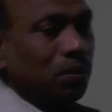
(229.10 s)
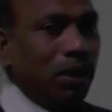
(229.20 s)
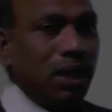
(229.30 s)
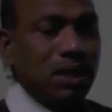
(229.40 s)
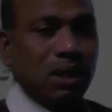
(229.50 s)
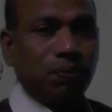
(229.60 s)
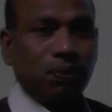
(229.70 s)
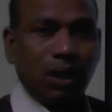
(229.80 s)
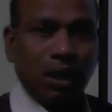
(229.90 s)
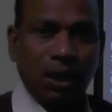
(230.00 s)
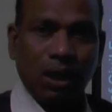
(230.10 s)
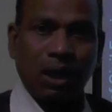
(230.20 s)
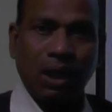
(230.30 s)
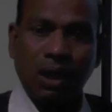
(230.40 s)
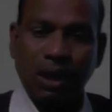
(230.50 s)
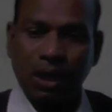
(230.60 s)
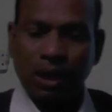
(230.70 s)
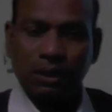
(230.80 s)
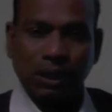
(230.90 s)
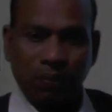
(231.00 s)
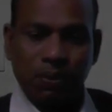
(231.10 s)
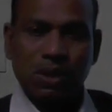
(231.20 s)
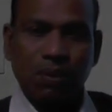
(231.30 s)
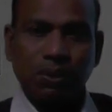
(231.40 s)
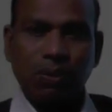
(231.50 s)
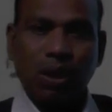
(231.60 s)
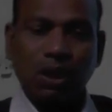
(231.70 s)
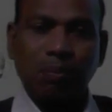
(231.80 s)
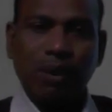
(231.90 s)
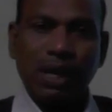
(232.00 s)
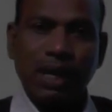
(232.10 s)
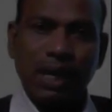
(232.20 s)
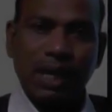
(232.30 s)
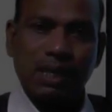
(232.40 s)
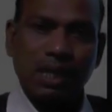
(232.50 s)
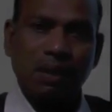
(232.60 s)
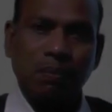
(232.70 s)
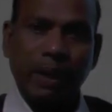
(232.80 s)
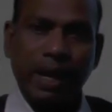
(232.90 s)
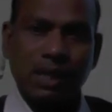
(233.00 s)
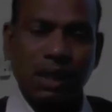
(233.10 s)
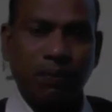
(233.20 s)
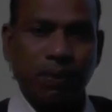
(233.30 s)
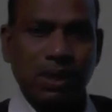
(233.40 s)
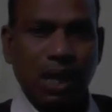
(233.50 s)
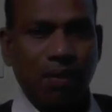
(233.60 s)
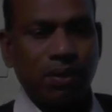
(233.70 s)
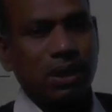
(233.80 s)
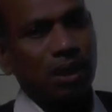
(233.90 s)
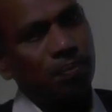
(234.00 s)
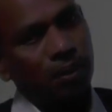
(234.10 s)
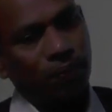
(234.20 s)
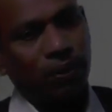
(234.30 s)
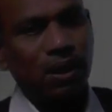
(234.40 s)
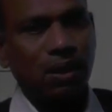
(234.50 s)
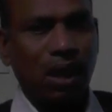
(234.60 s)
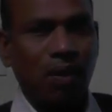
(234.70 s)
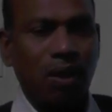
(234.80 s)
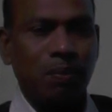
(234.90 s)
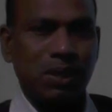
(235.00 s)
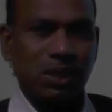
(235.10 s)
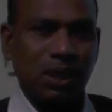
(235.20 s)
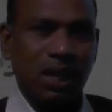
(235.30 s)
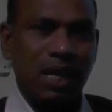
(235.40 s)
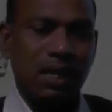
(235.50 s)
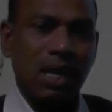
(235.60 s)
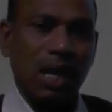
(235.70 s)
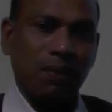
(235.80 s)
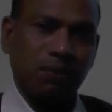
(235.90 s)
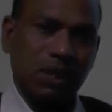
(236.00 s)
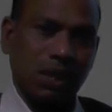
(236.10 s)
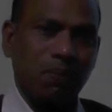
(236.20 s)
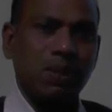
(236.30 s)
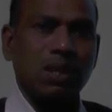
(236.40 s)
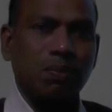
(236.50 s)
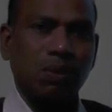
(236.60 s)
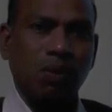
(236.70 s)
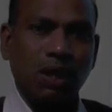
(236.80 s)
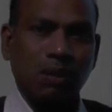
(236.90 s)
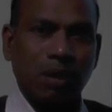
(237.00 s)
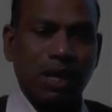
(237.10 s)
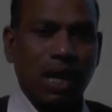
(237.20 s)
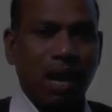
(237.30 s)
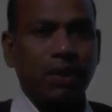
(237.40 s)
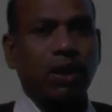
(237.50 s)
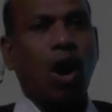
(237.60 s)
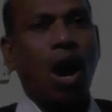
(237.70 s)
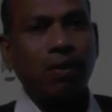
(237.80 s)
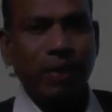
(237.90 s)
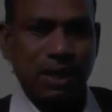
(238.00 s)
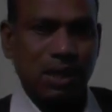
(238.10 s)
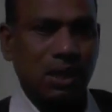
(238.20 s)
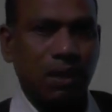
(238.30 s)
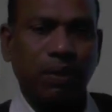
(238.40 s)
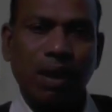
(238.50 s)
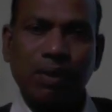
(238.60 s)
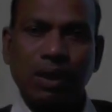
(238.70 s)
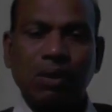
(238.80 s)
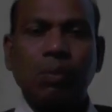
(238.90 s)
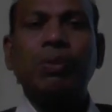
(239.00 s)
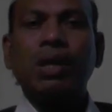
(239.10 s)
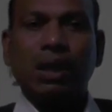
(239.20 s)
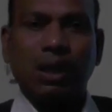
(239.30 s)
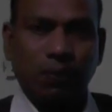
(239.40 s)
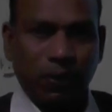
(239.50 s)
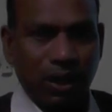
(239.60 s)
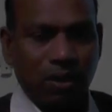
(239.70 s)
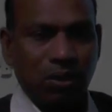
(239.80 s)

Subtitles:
bodies, if the surface of the water body is in plane surface having some different evaporation rate, if the surface of the water body having convex shape having different